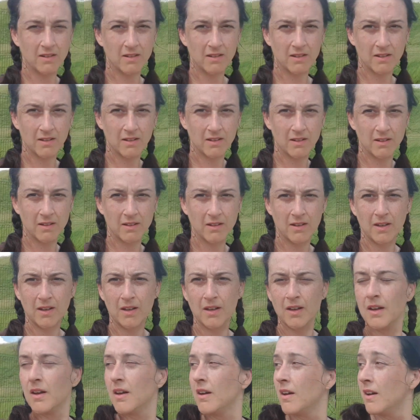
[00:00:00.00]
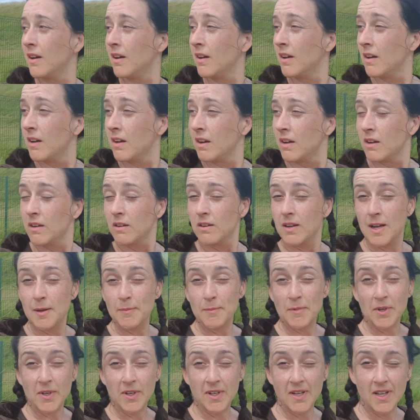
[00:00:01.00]
Right,
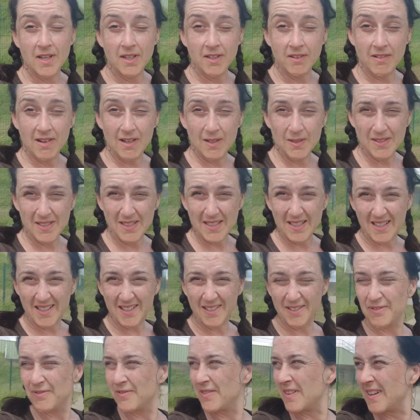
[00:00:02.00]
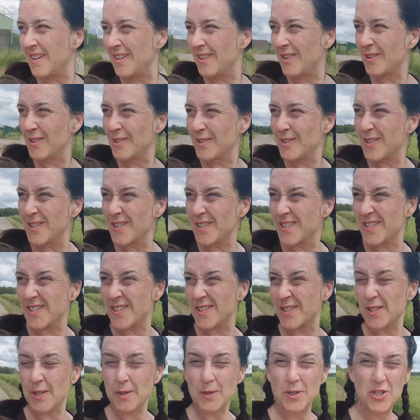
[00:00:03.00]
I'm not going to hang around here very long because
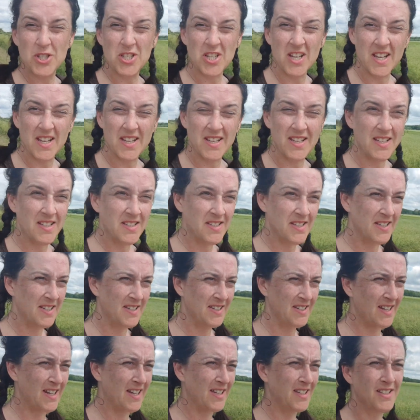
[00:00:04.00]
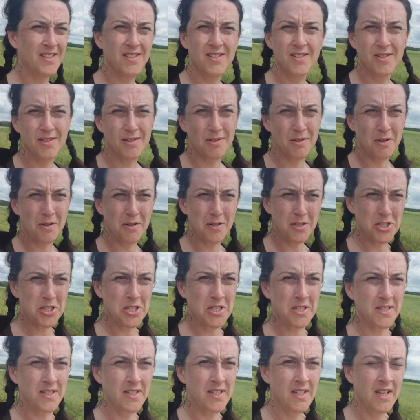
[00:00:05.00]
there's no shade and it's
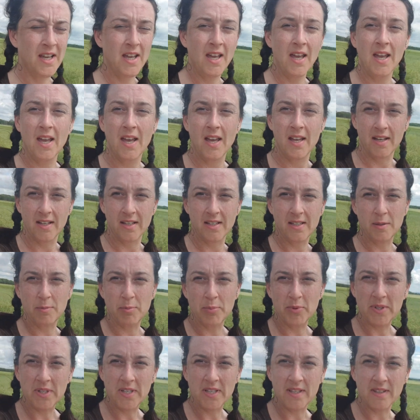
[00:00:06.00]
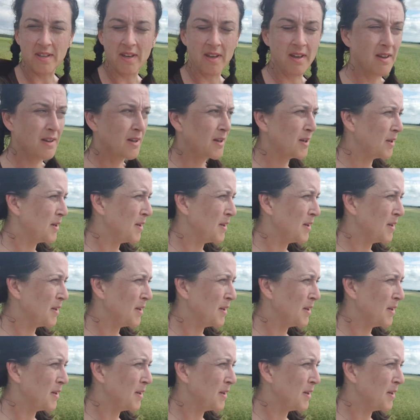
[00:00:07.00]
scorching and I need a breather.